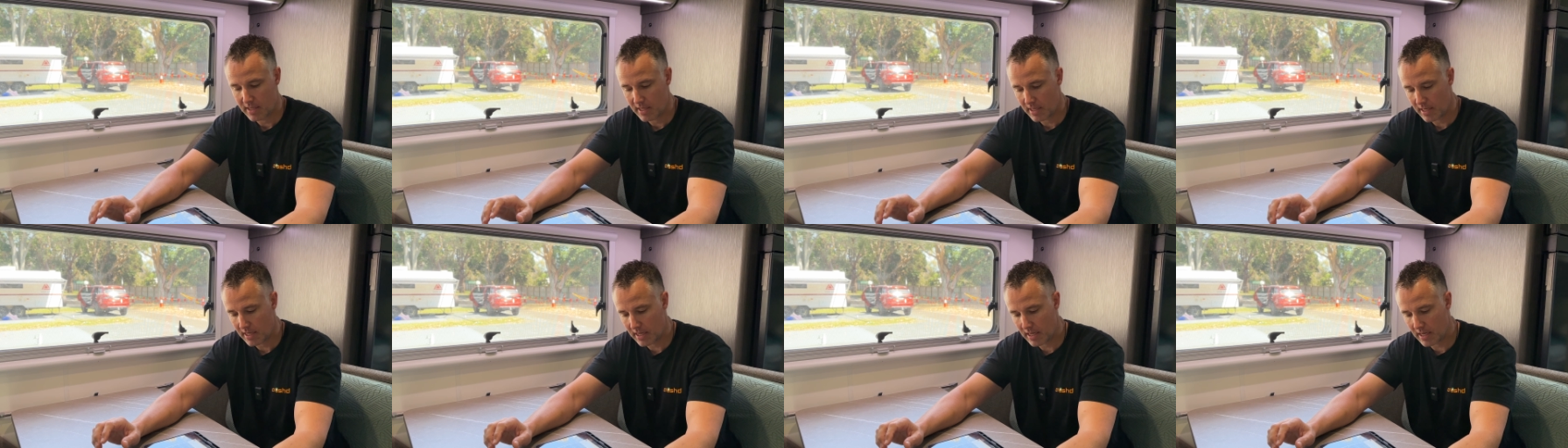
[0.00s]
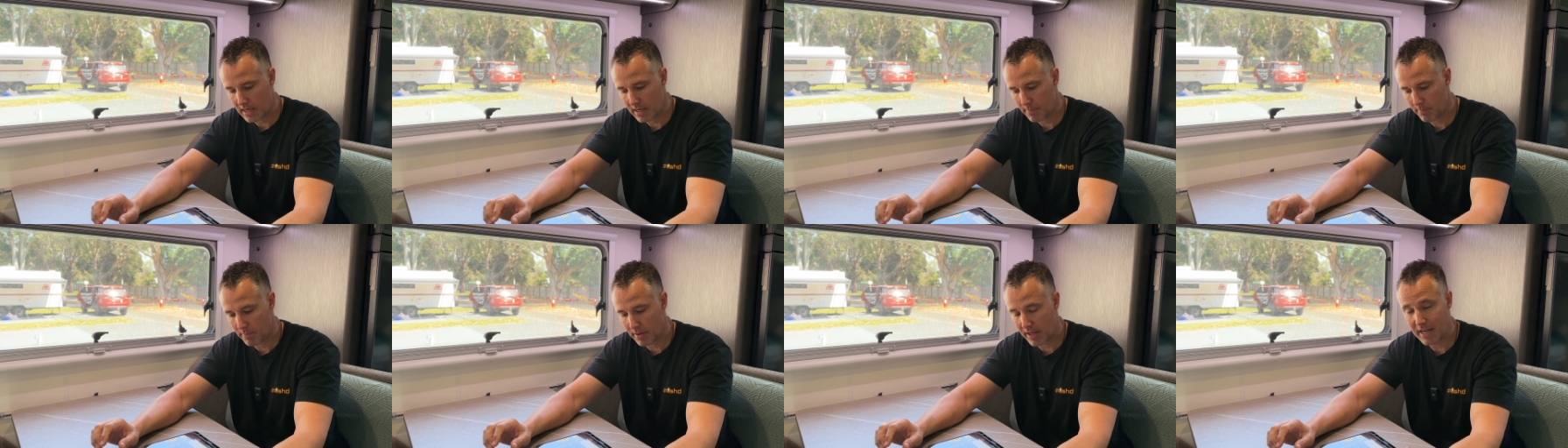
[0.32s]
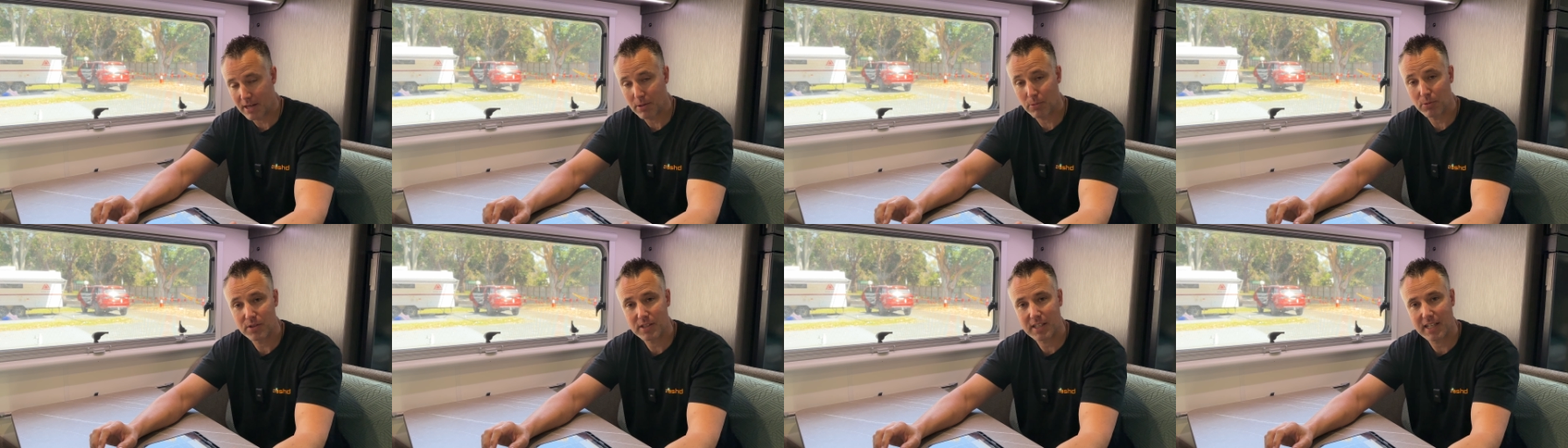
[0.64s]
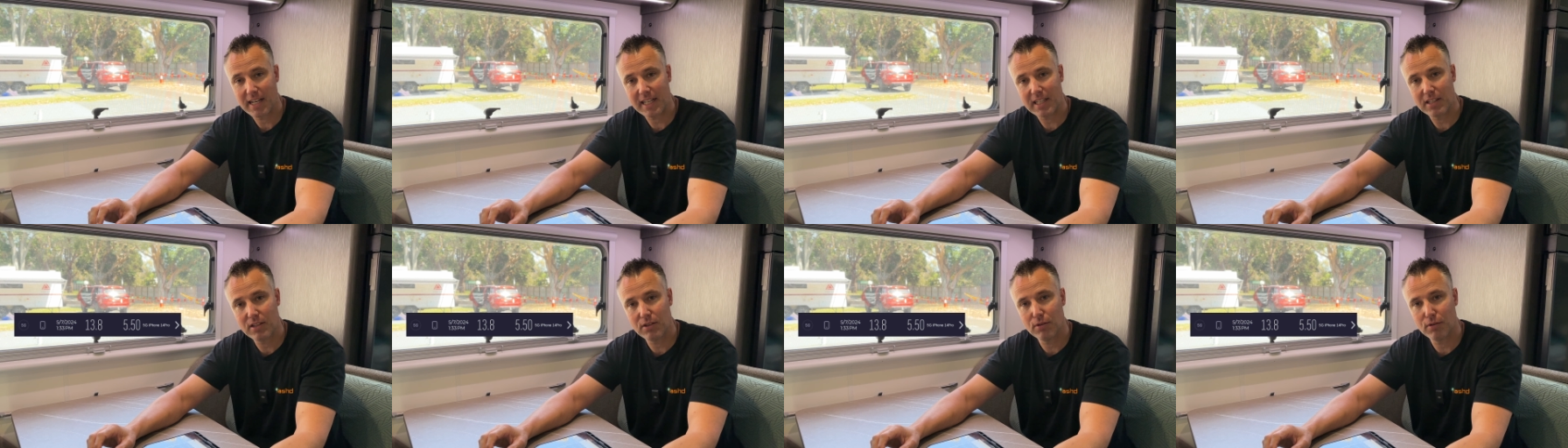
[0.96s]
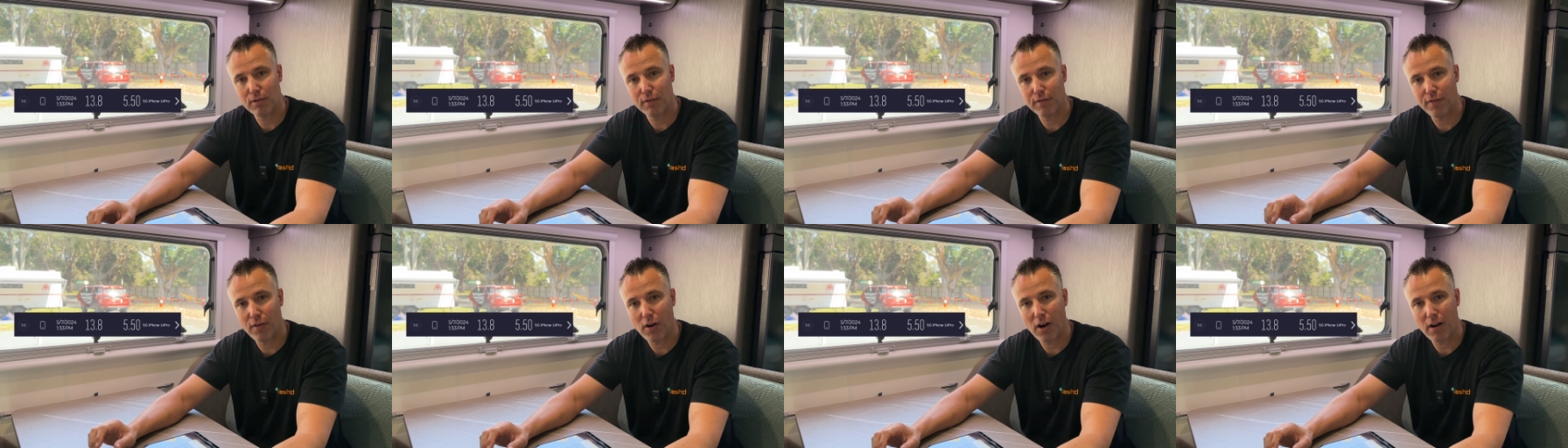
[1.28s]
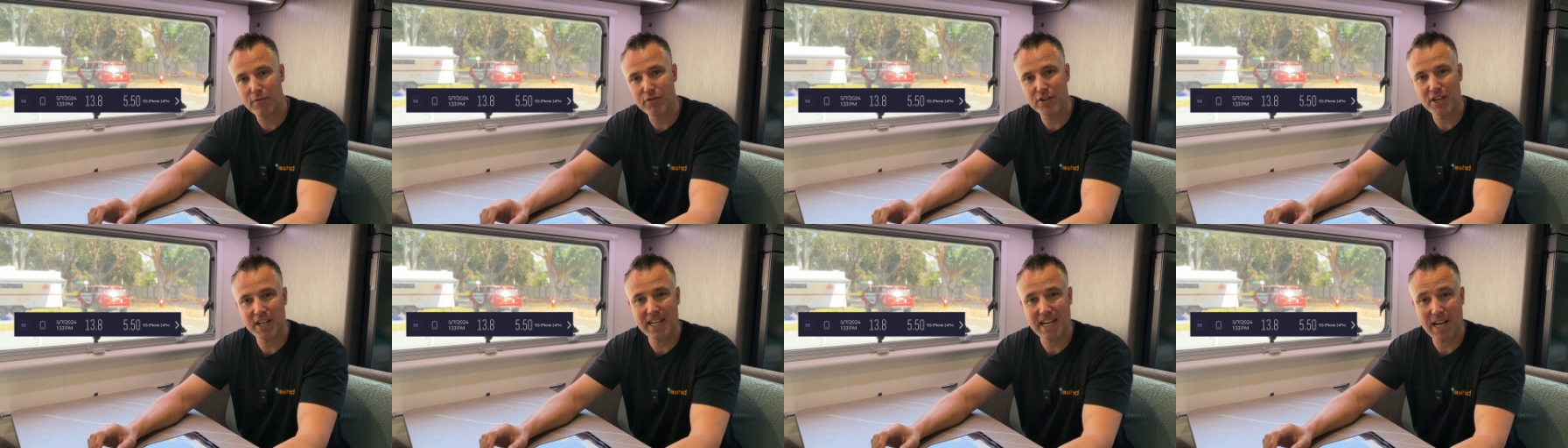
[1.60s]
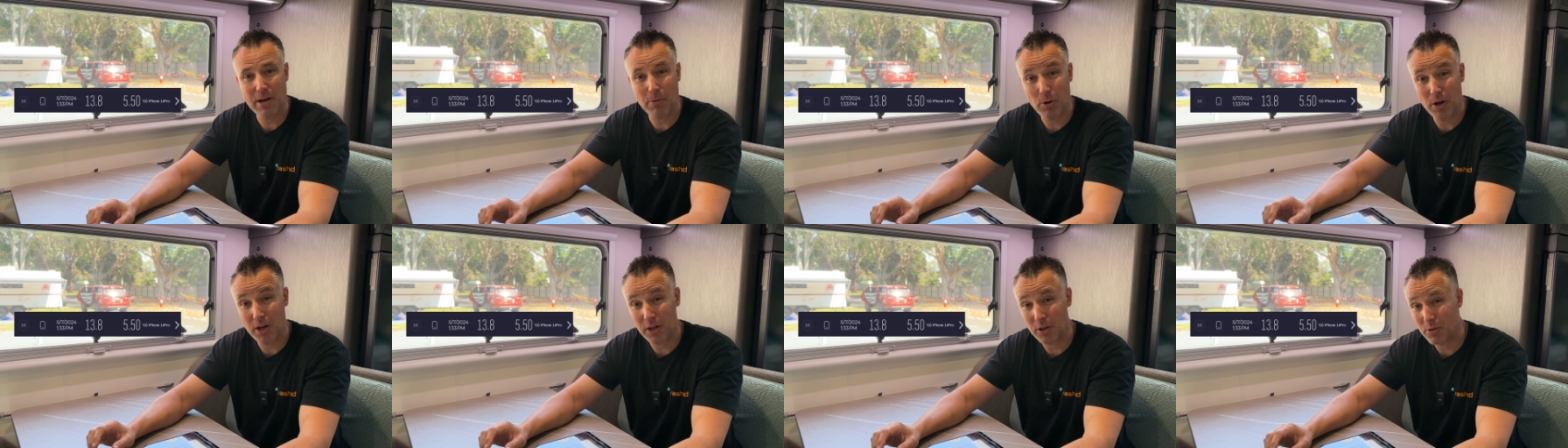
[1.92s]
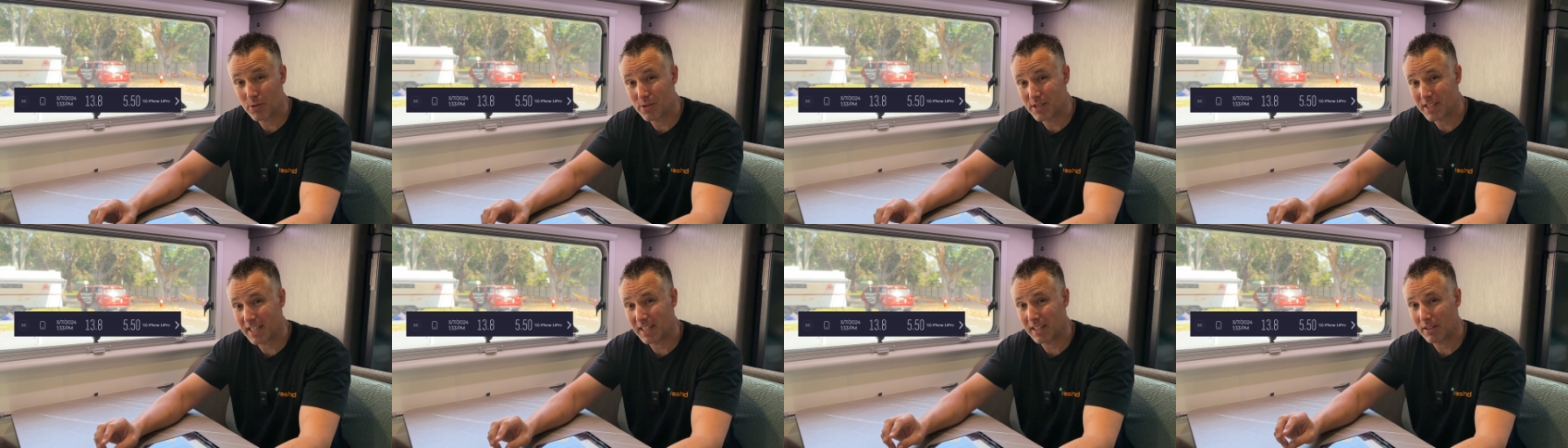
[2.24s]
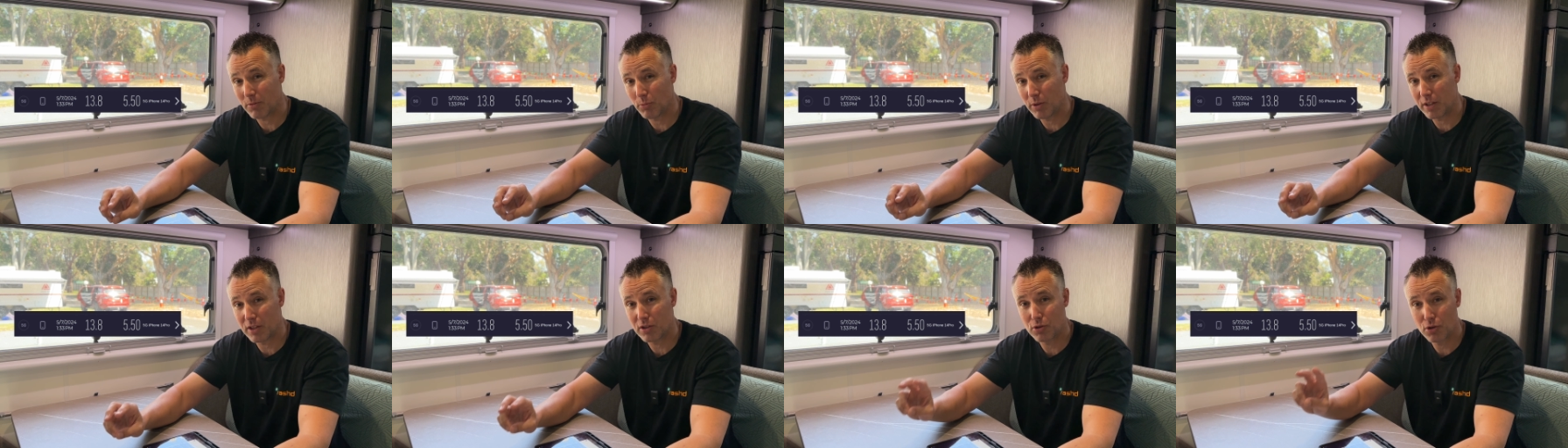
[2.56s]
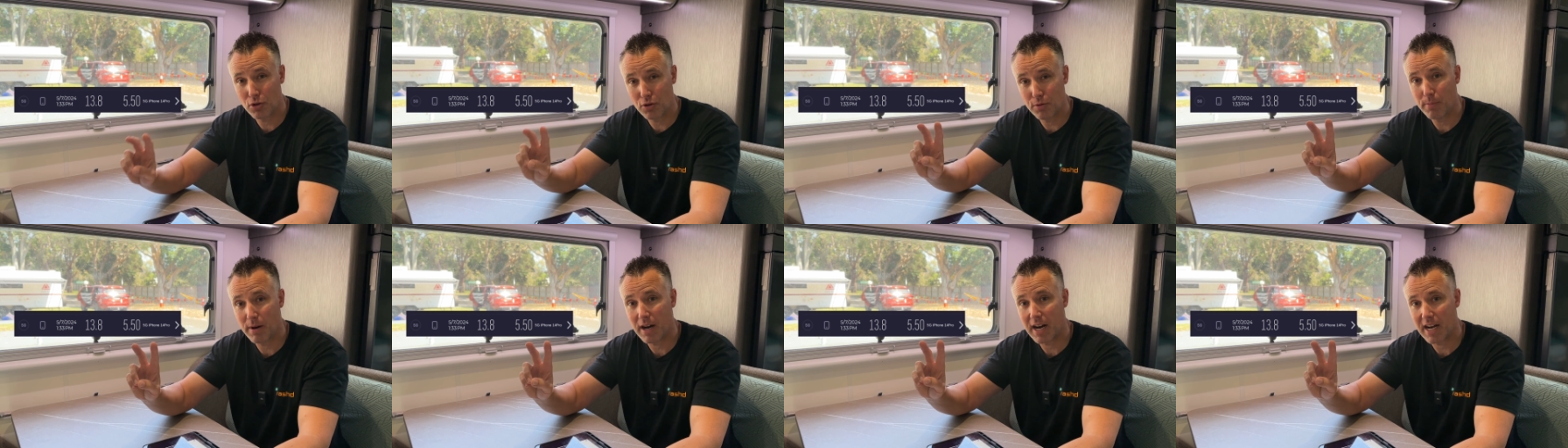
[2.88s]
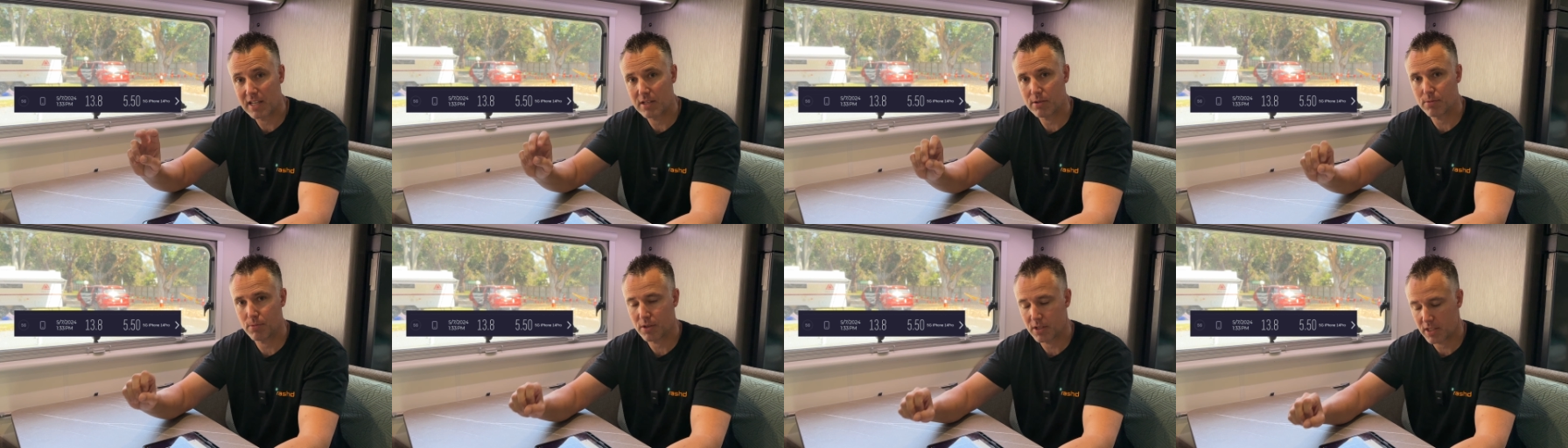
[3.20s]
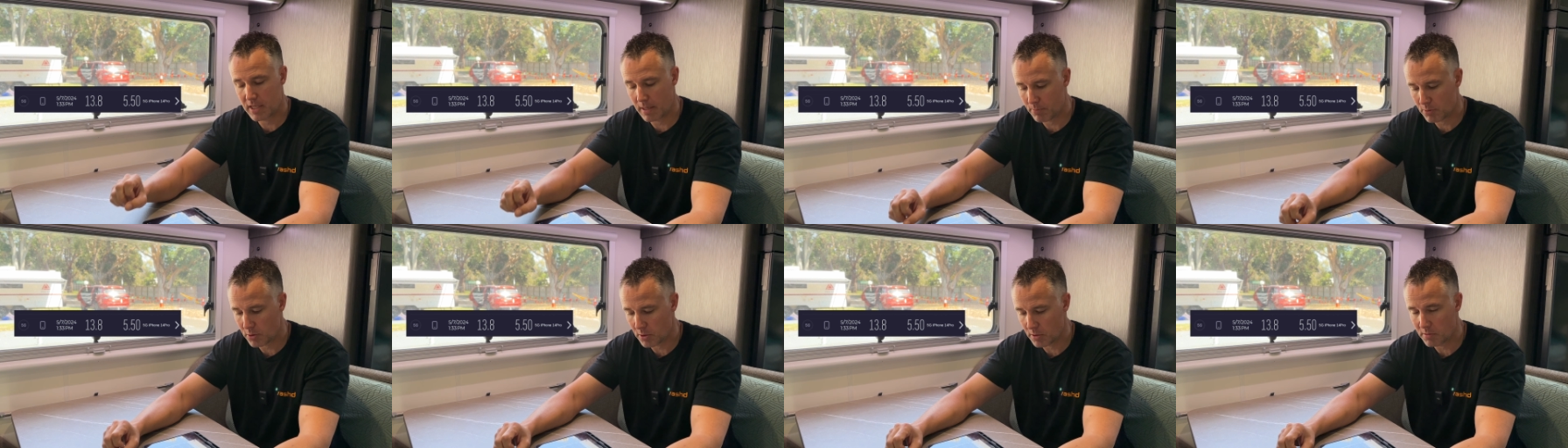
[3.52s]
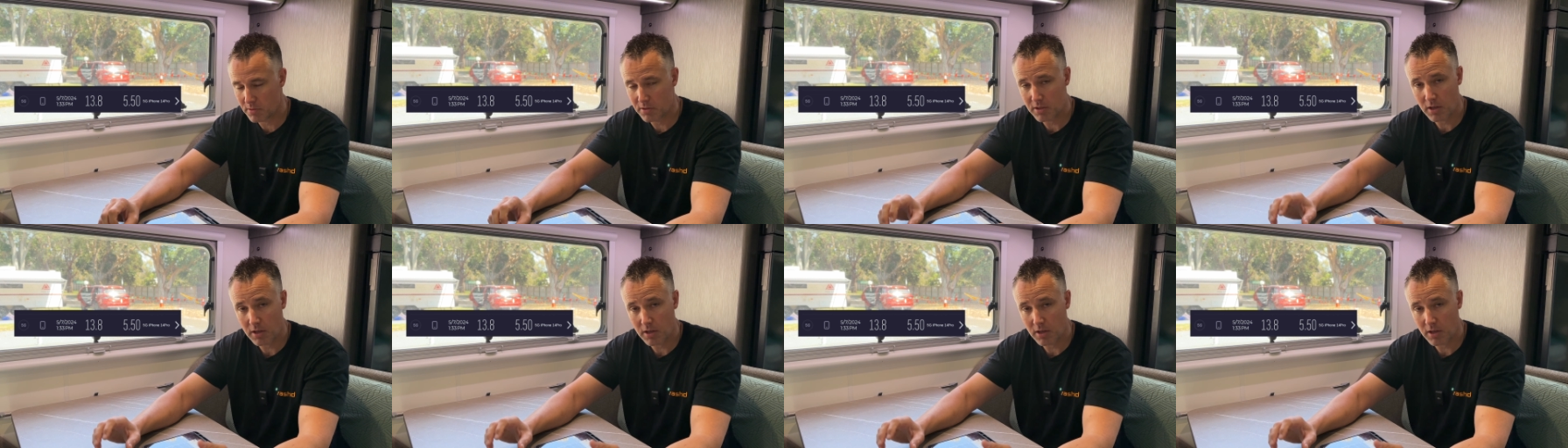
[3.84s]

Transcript: and it was connected to a 5G network with 2 bars of reception.